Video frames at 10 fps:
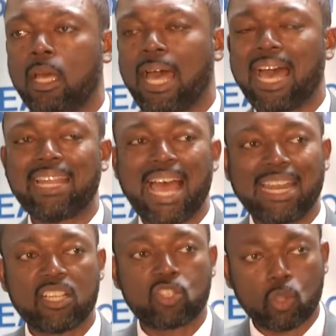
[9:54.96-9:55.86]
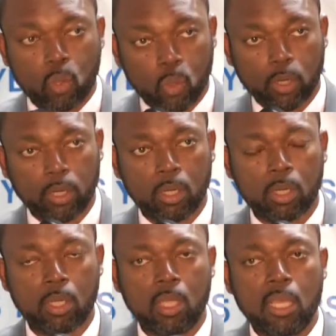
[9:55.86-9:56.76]
had at its core
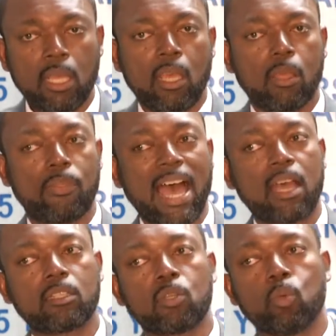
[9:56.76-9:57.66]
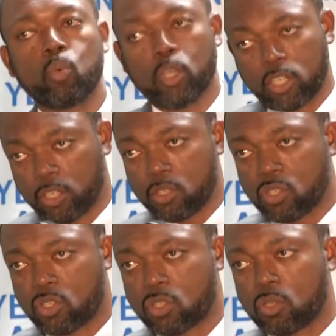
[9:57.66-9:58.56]
that
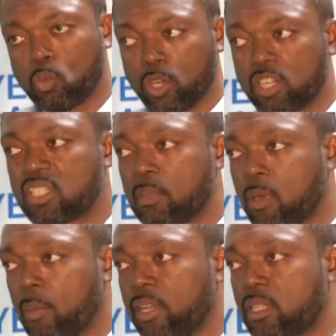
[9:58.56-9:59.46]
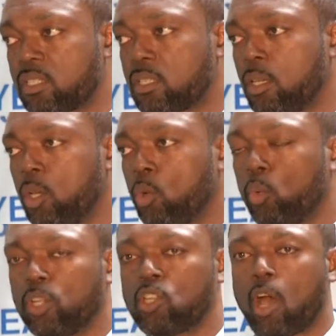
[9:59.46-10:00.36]
workers in Barbados
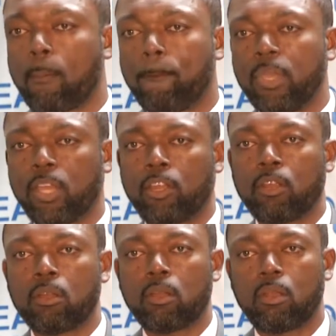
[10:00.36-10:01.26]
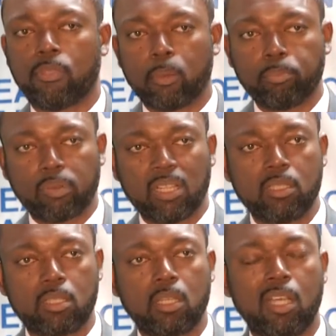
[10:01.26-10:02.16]
would not bear the
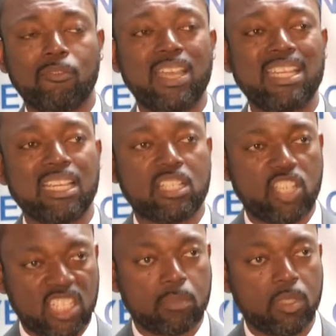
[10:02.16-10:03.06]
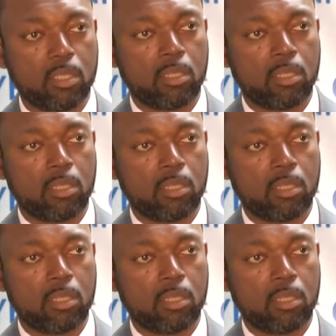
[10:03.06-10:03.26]
brunt of any adjustment,